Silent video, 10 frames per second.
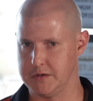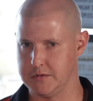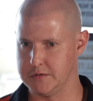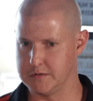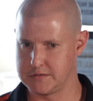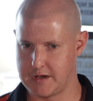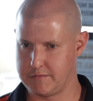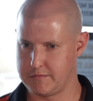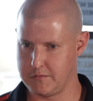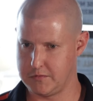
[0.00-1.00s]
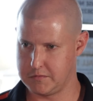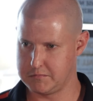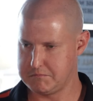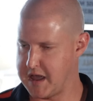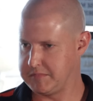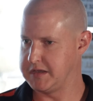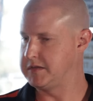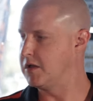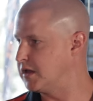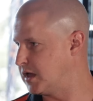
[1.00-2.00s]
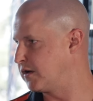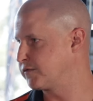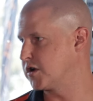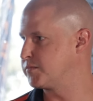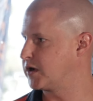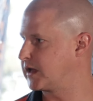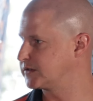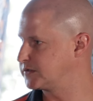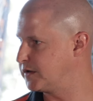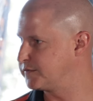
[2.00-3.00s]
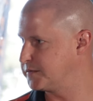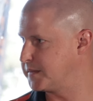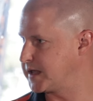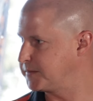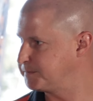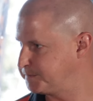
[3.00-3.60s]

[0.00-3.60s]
because they thought maybe an off-road product's not for me.